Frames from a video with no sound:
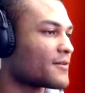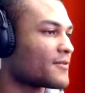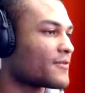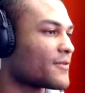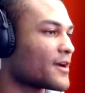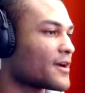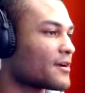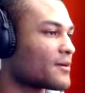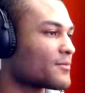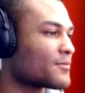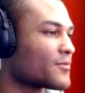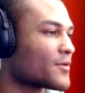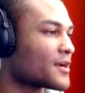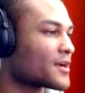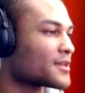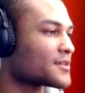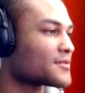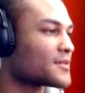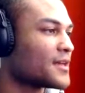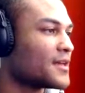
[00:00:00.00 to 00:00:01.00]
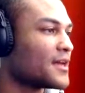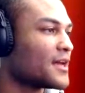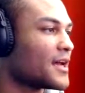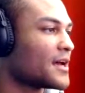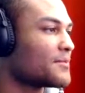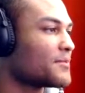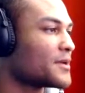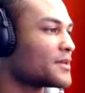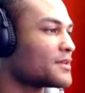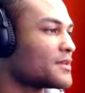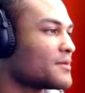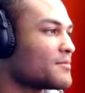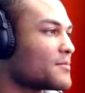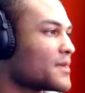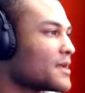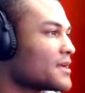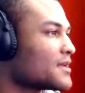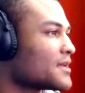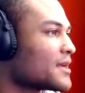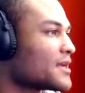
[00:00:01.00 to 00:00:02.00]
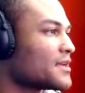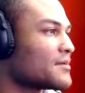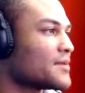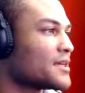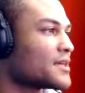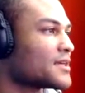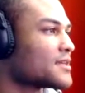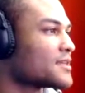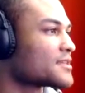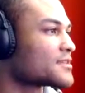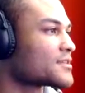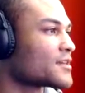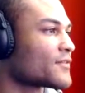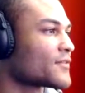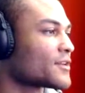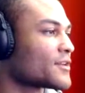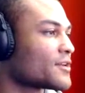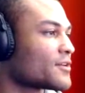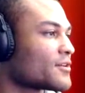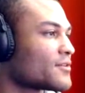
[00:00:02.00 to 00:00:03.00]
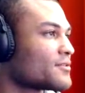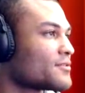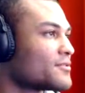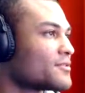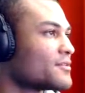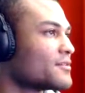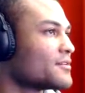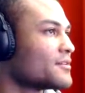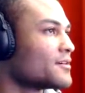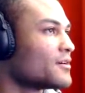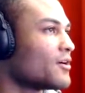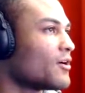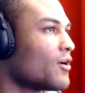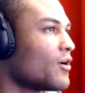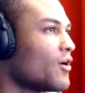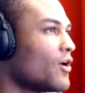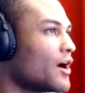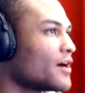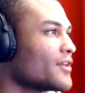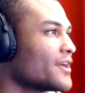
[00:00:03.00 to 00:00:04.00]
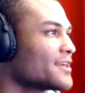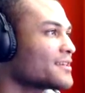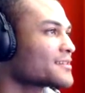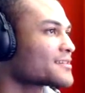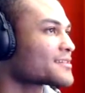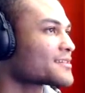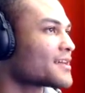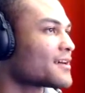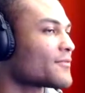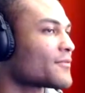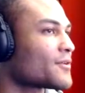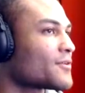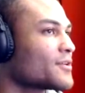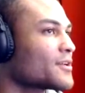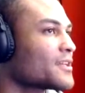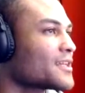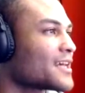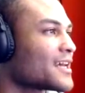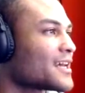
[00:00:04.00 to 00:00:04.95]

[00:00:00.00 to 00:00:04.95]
uh, fire piranhas have been the main enemy in this level here. Oh, I like this level.